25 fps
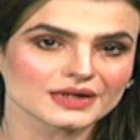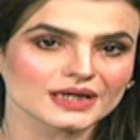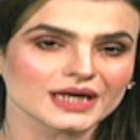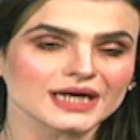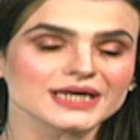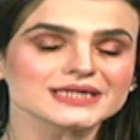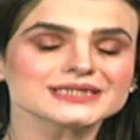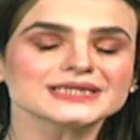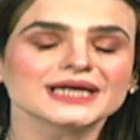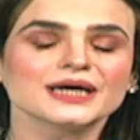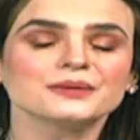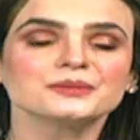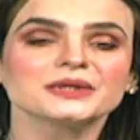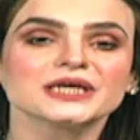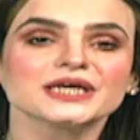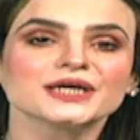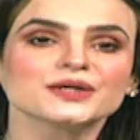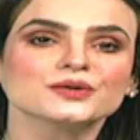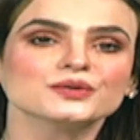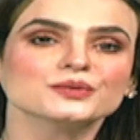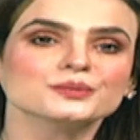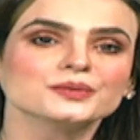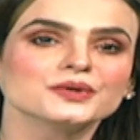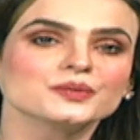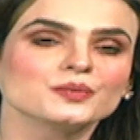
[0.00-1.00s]
Assalamu
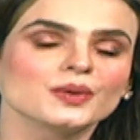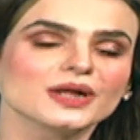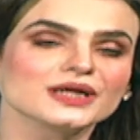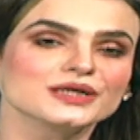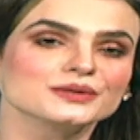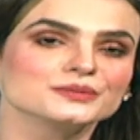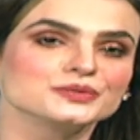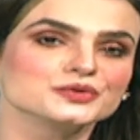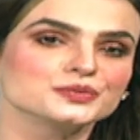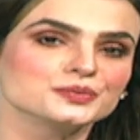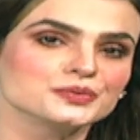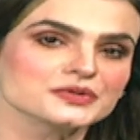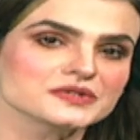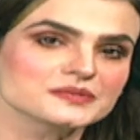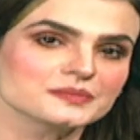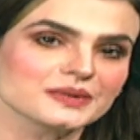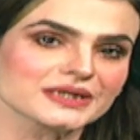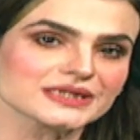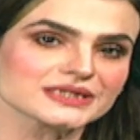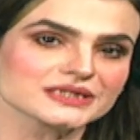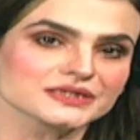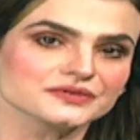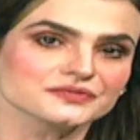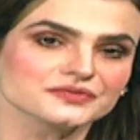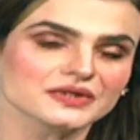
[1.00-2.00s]
alaikum and welcome to
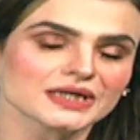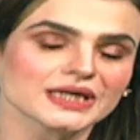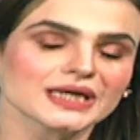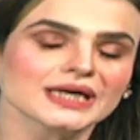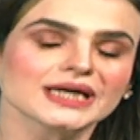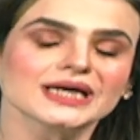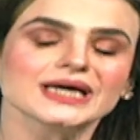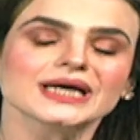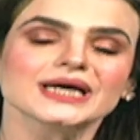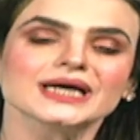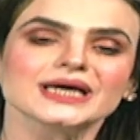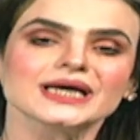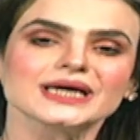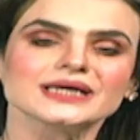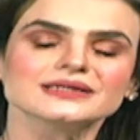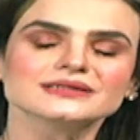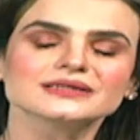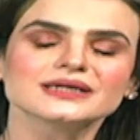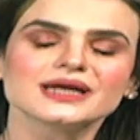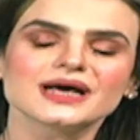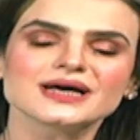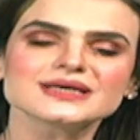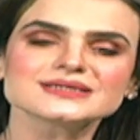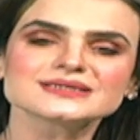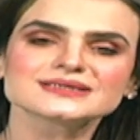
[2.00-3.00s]
Perspective. In
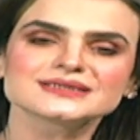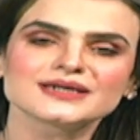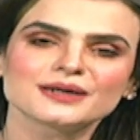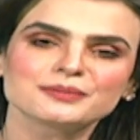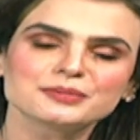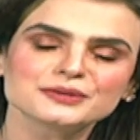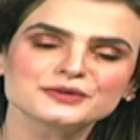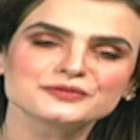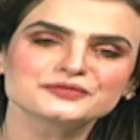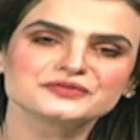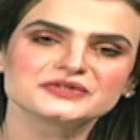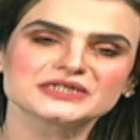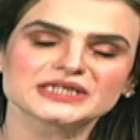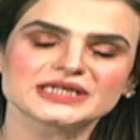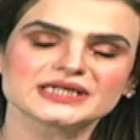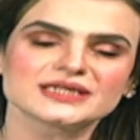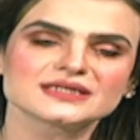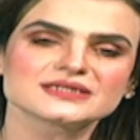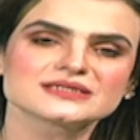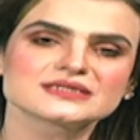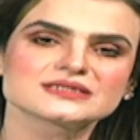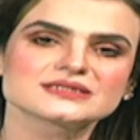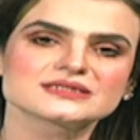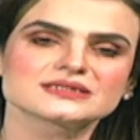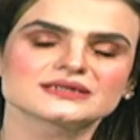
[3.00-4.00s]
the last couple of
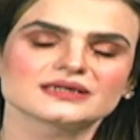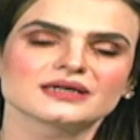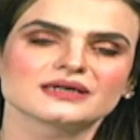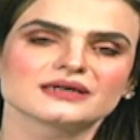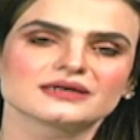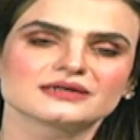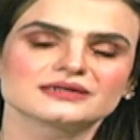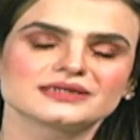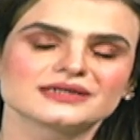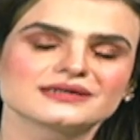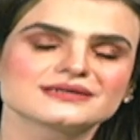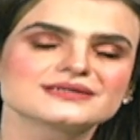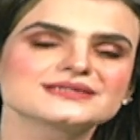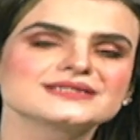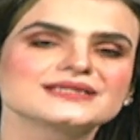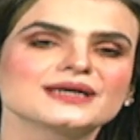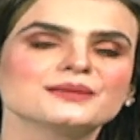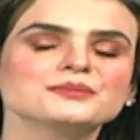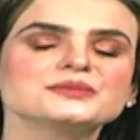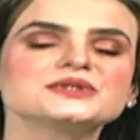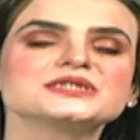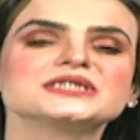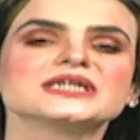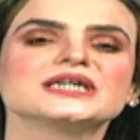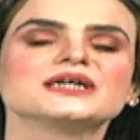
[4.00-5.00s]
days, there are
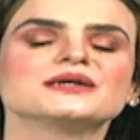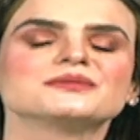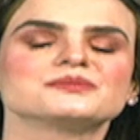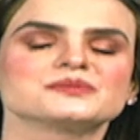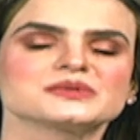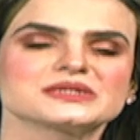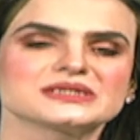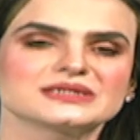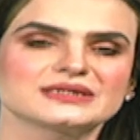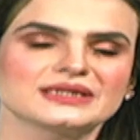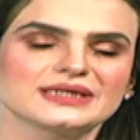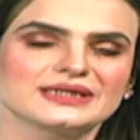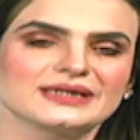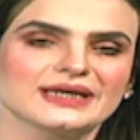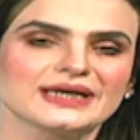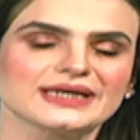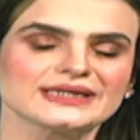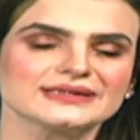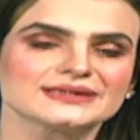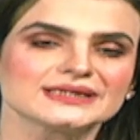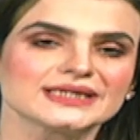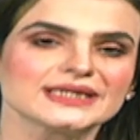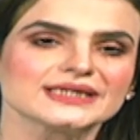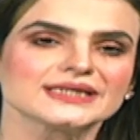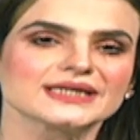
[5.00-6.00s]
some terms that
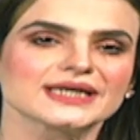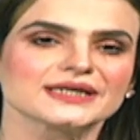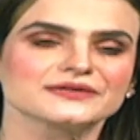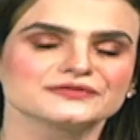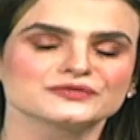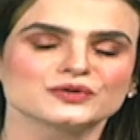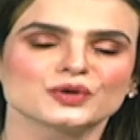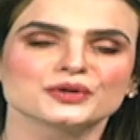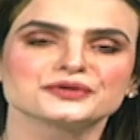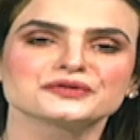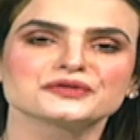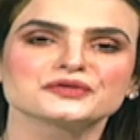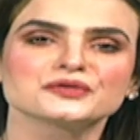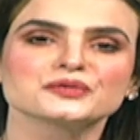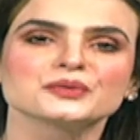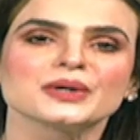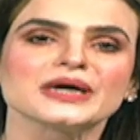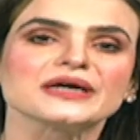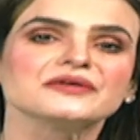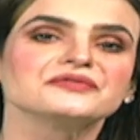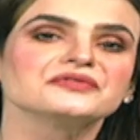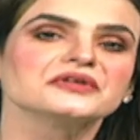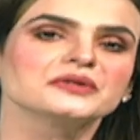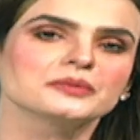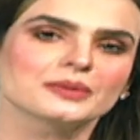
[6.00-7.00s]
I think have gone through
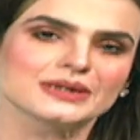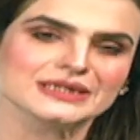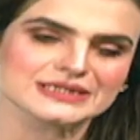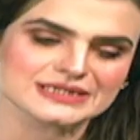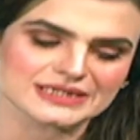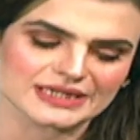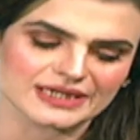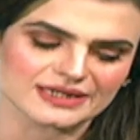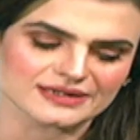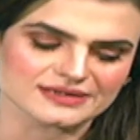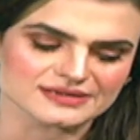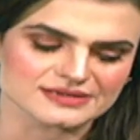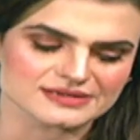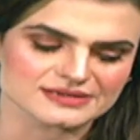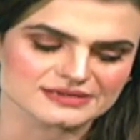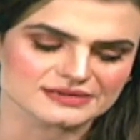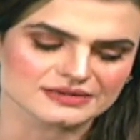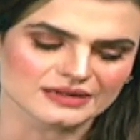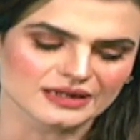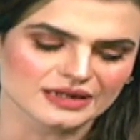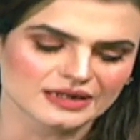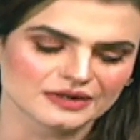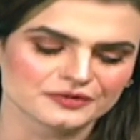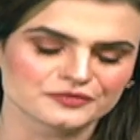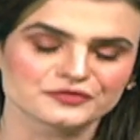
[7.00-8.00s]
everyone's heads.
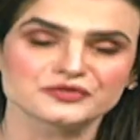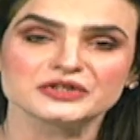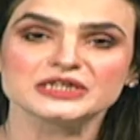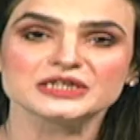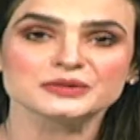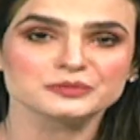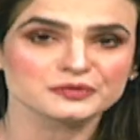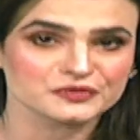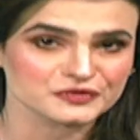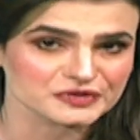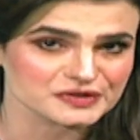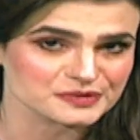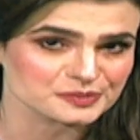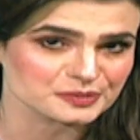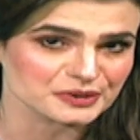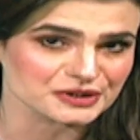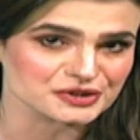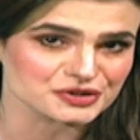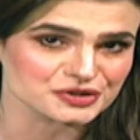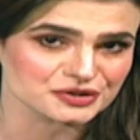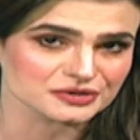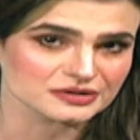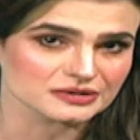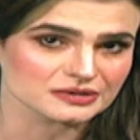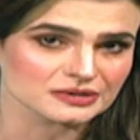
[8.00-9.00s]
Freedom of
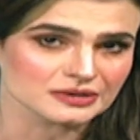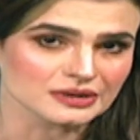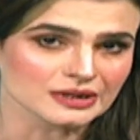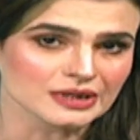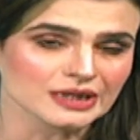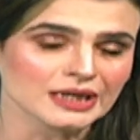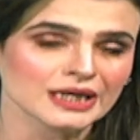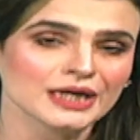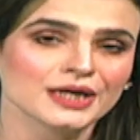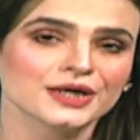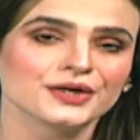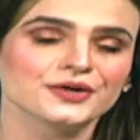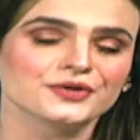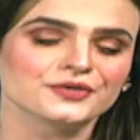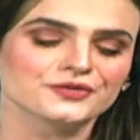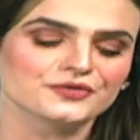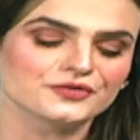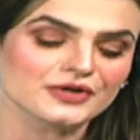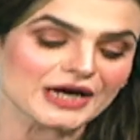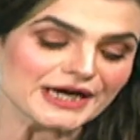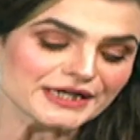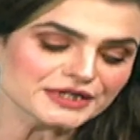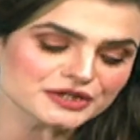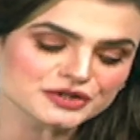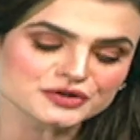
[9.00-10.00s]
expression,
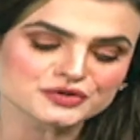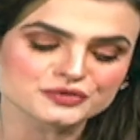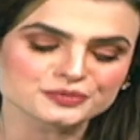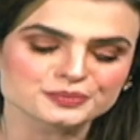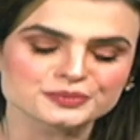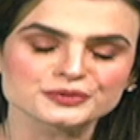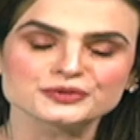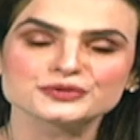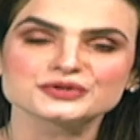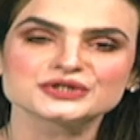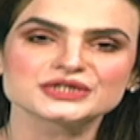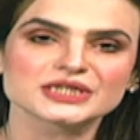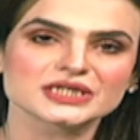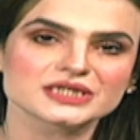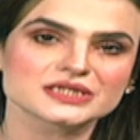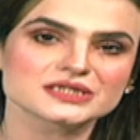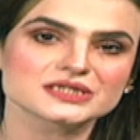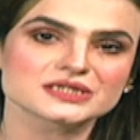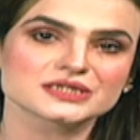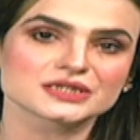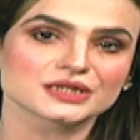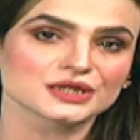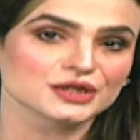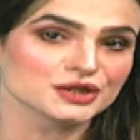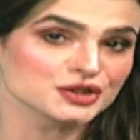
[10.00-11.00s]
right to
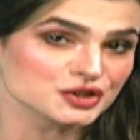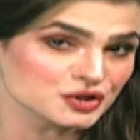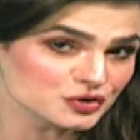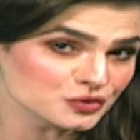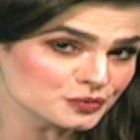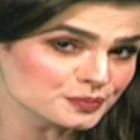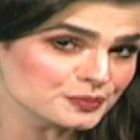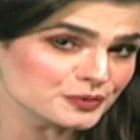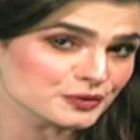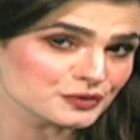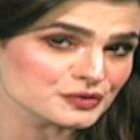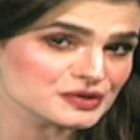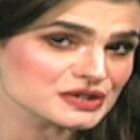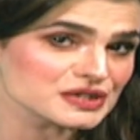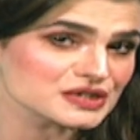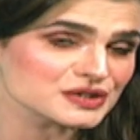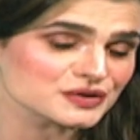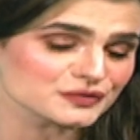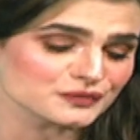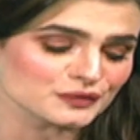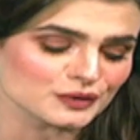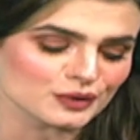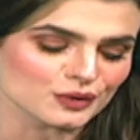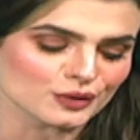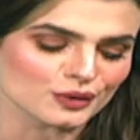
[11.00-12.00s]
protest, due process
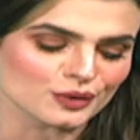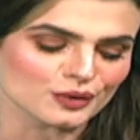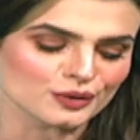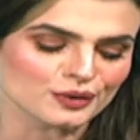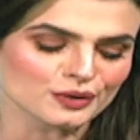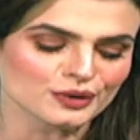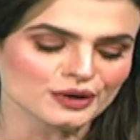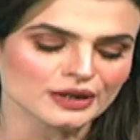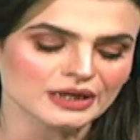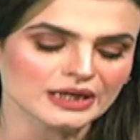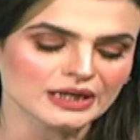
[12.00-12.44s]
of law,